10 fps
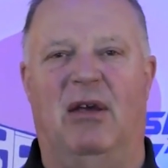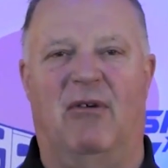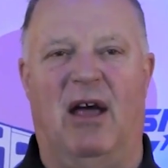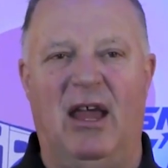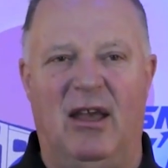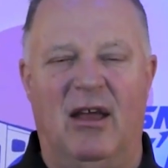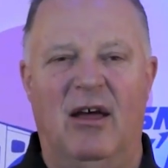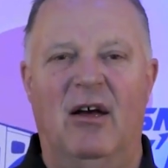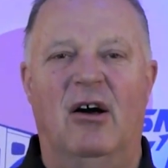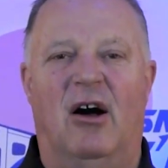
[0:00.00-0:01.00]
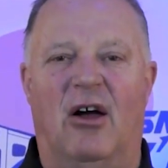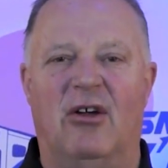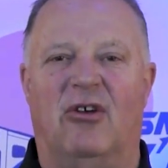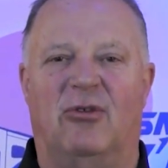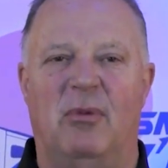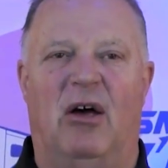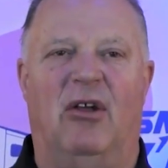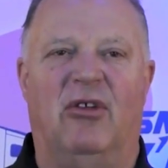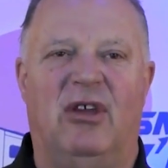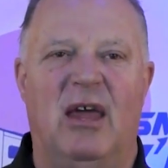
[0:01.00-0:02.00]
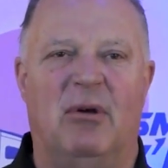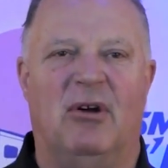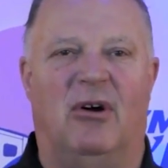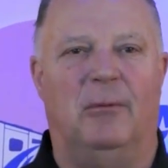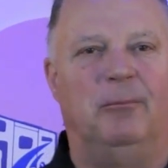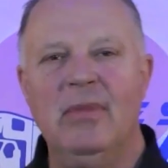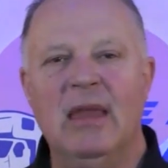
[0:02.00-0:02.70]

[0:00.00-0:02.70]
right? All you're smelling is chemical.